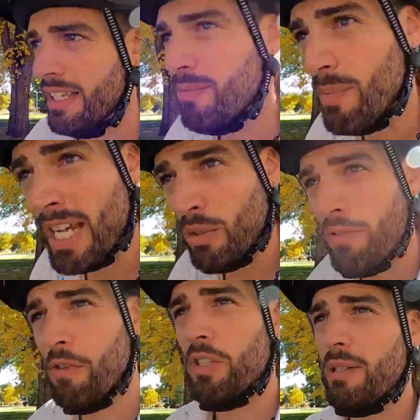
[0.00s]
Micro
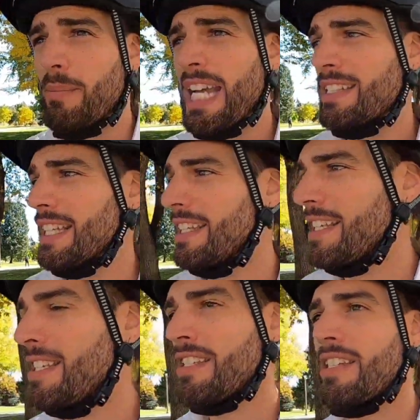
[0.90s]
folding bikes like
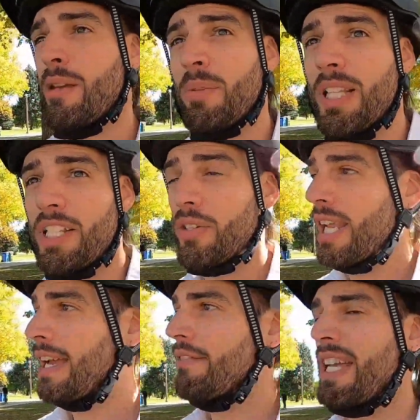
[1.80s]
this typically don't
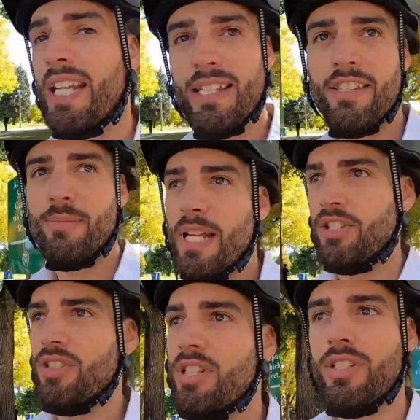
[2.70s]
have any
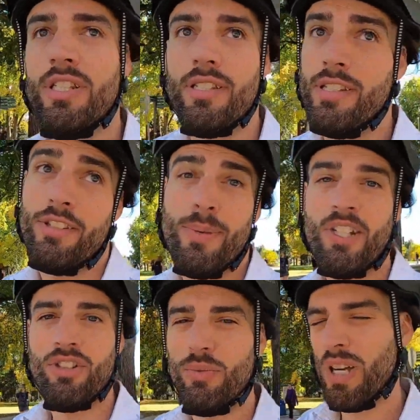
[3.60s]
suspension, just because
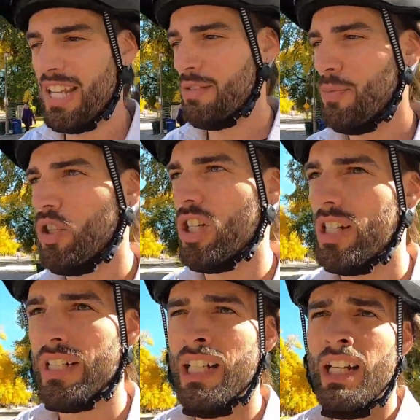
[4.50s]
suspension weighs
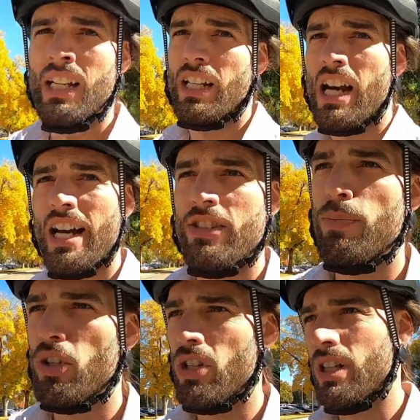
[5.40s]
more and costs
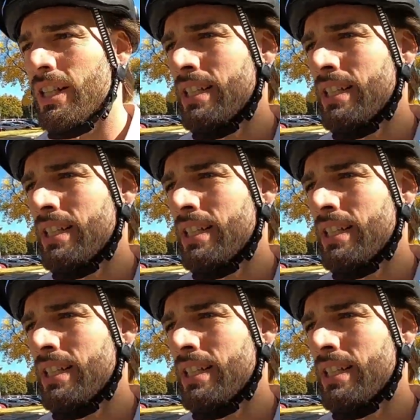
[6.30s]
more.